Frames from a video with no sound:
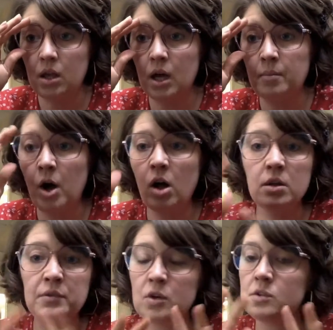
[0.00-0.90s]
all
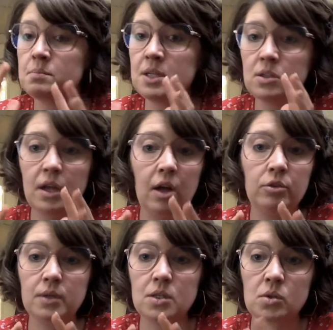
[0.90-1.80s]
of those mental
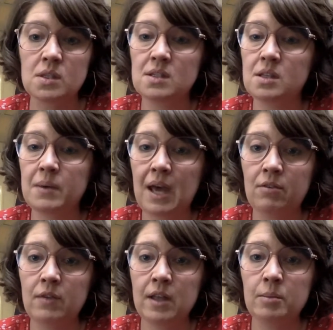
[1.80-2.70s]
health resources that we have
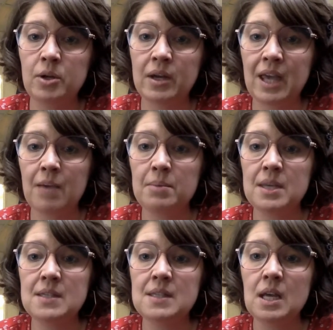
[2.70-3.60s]
available on
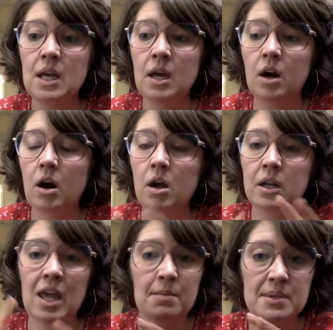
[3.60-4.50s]
campus or on
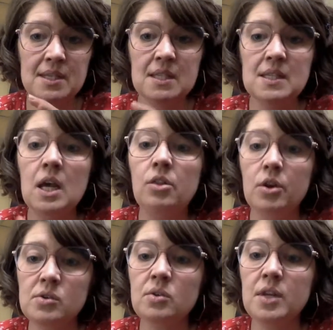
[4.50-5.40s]
campuses,
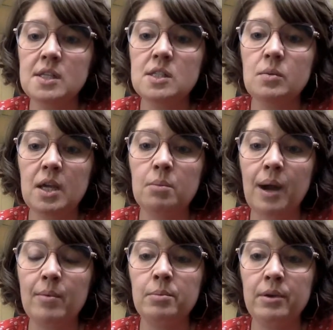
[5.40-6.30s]
those are things that we could
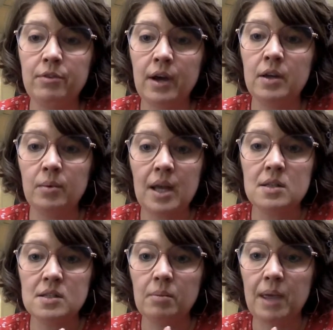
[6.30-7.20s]
probably find a way to
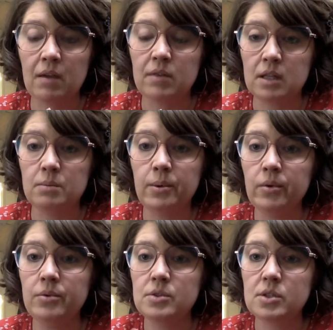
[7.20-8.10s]
still make
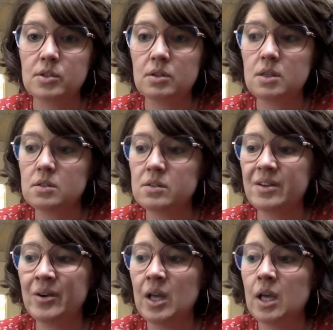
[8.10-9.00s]
available to students.
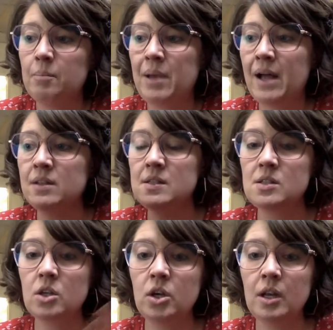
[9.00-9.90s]
So balance
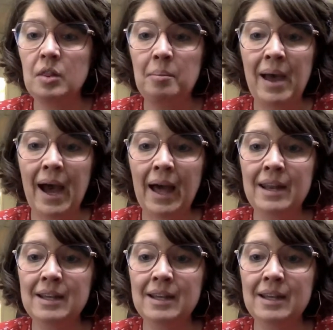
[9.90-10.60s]
the good and the bad.